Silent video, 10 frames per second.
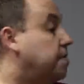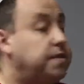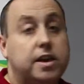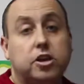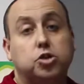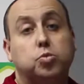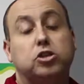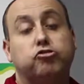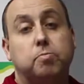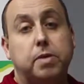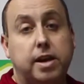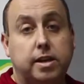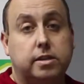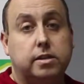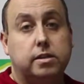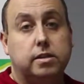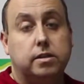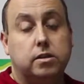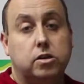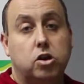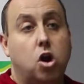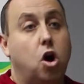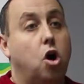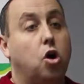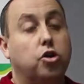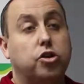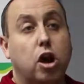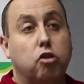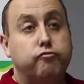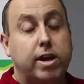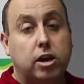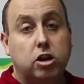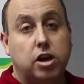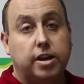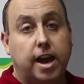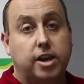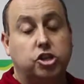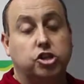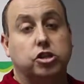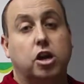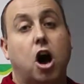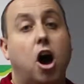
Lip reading: things which repeat on a regular occasion.